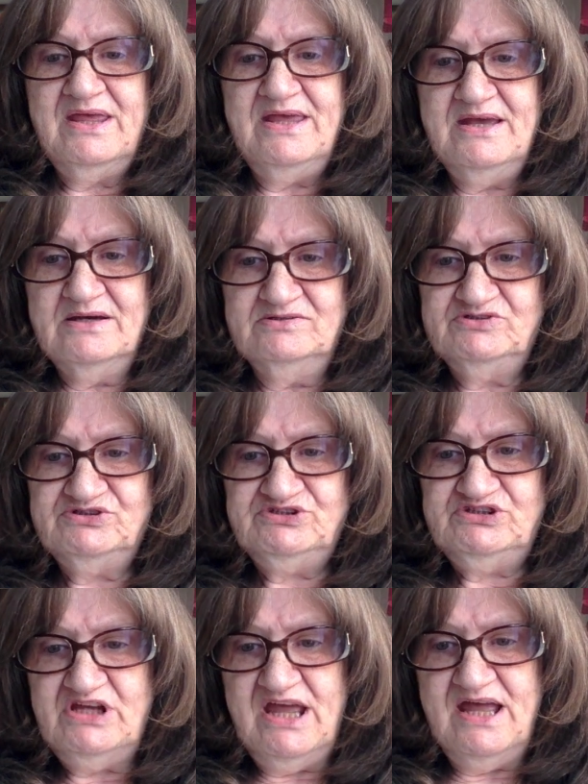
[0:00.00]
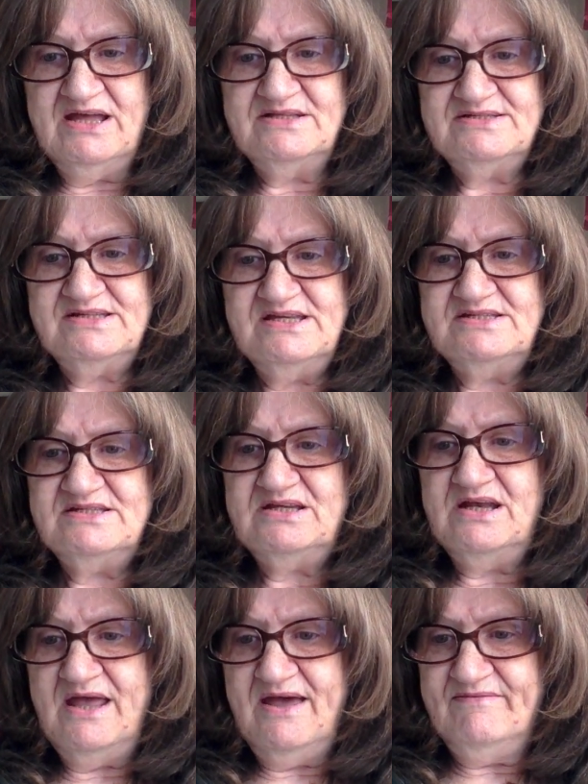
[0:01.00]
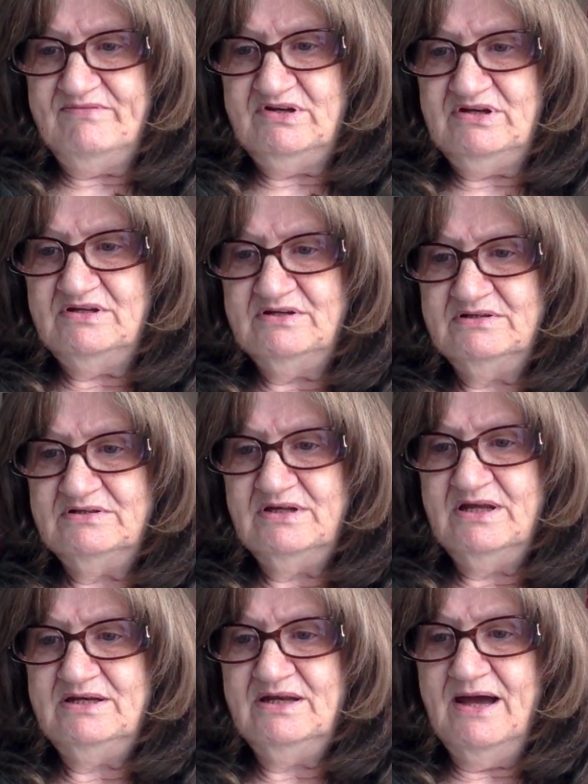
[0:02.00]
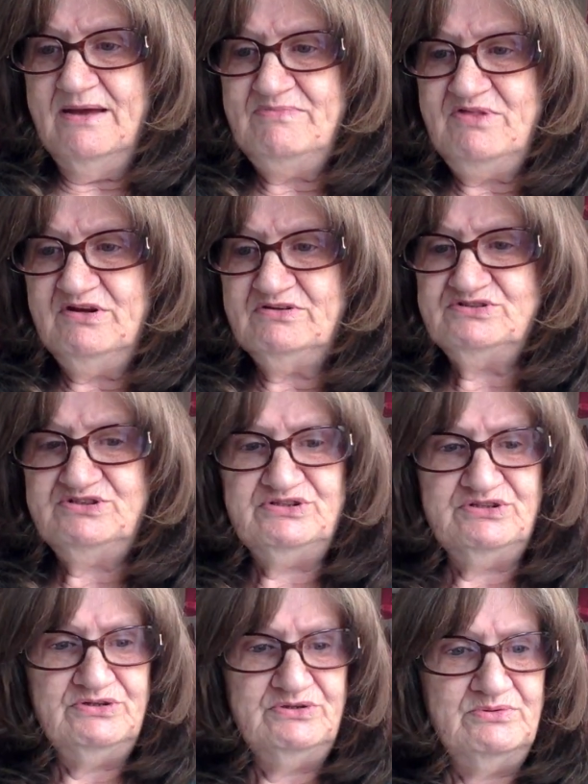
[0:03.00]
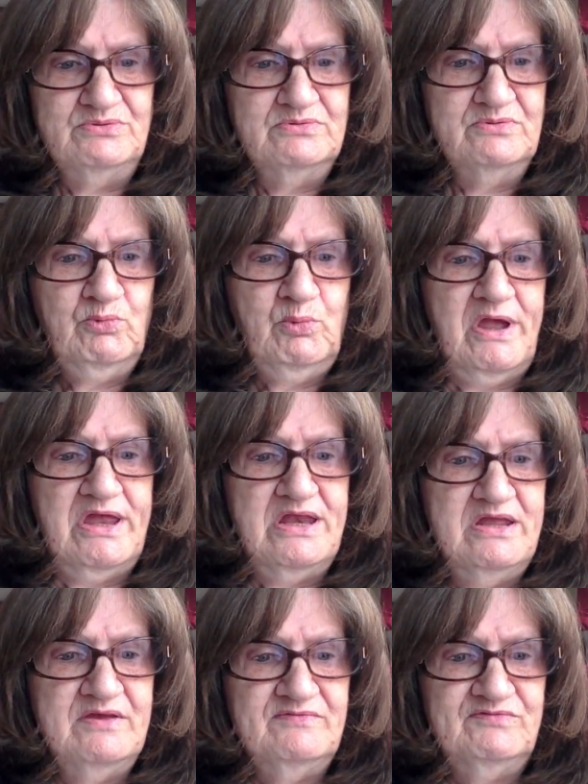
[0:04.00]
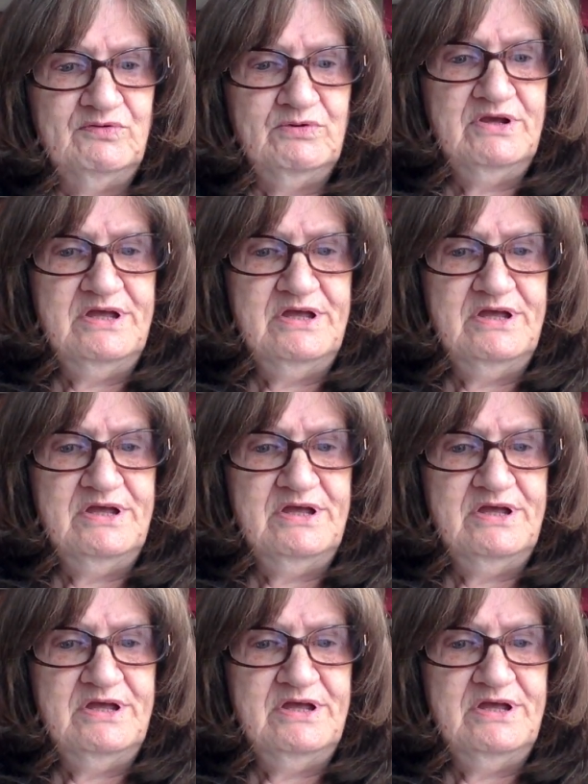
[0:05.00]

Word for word: He understands he's in heaven, and I'm there too, waiting for